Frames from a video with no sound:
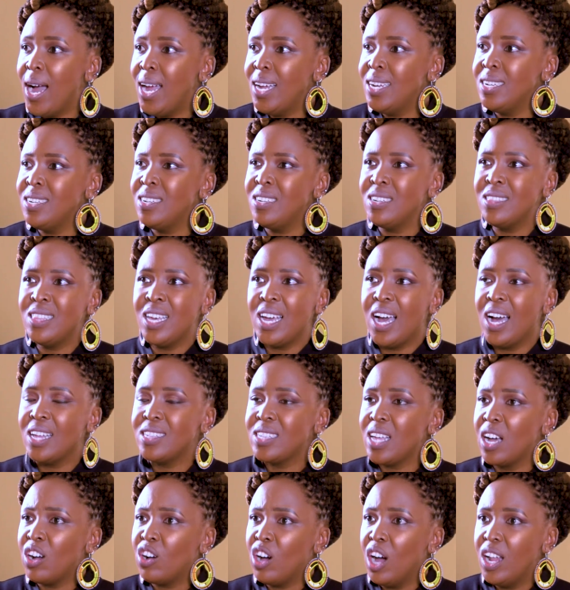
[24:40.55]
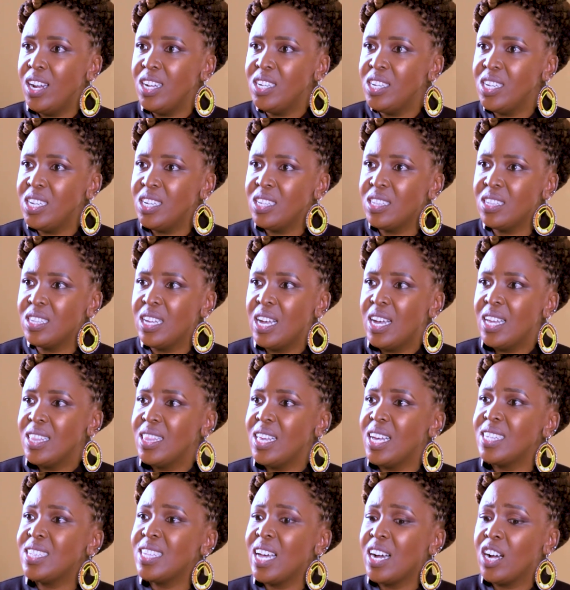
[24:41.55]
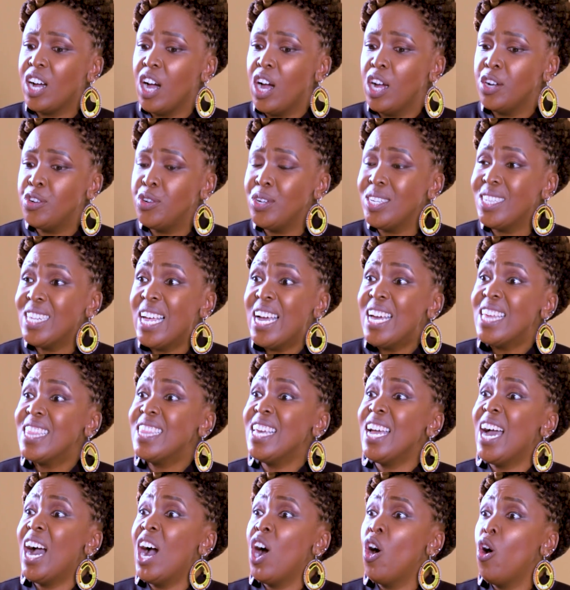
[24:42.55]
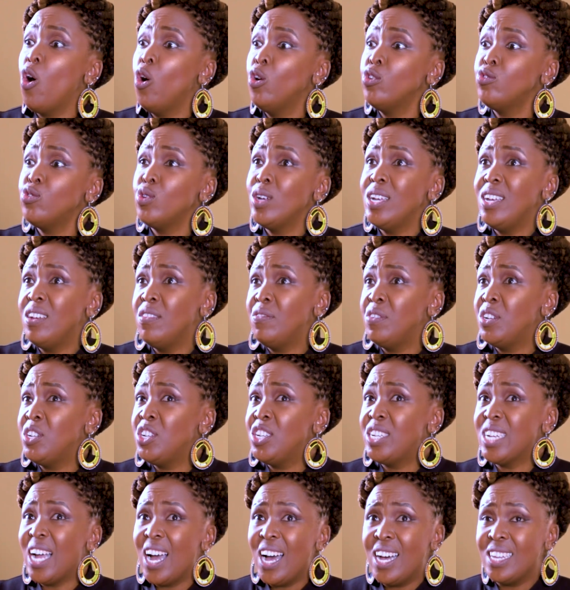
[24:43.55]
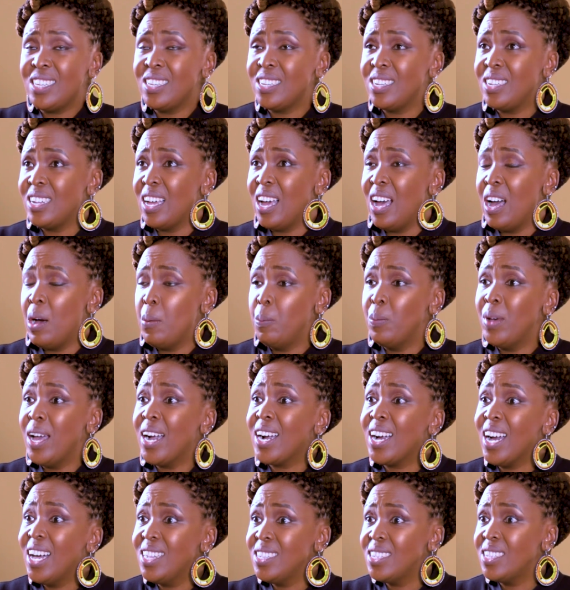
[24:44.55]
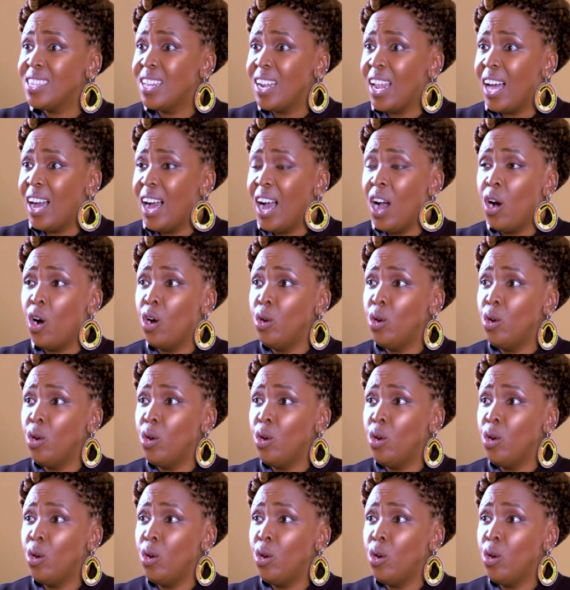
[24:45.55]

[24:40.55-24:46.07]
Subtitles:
Find there are psychologists, there are psychiatrists, there are also even just a counselor.